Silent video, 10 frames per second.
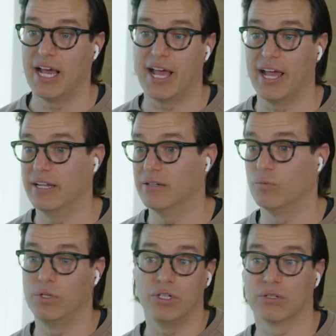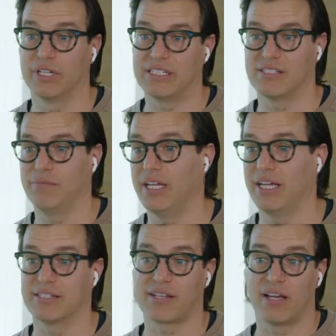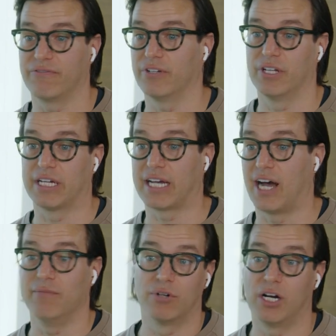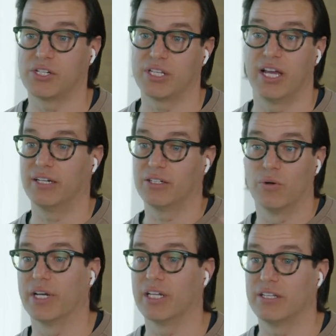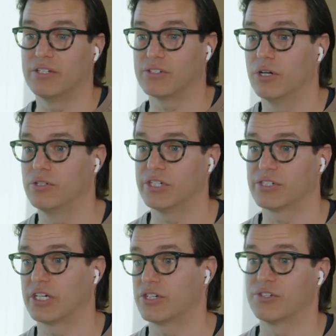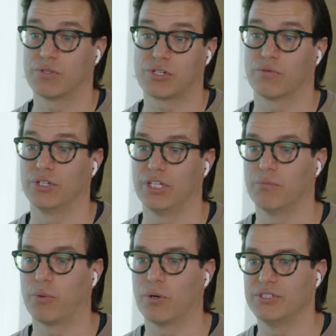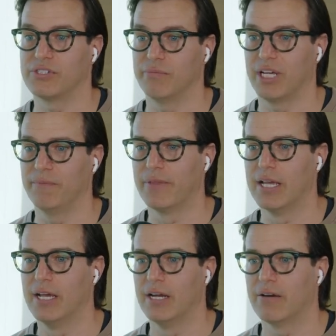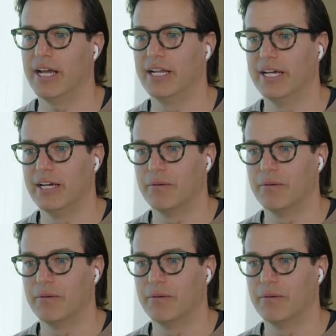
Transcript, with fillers: And when you're late to meetings, I feel like I'm rushed then going into these coaching sessions, which are really important to me, right?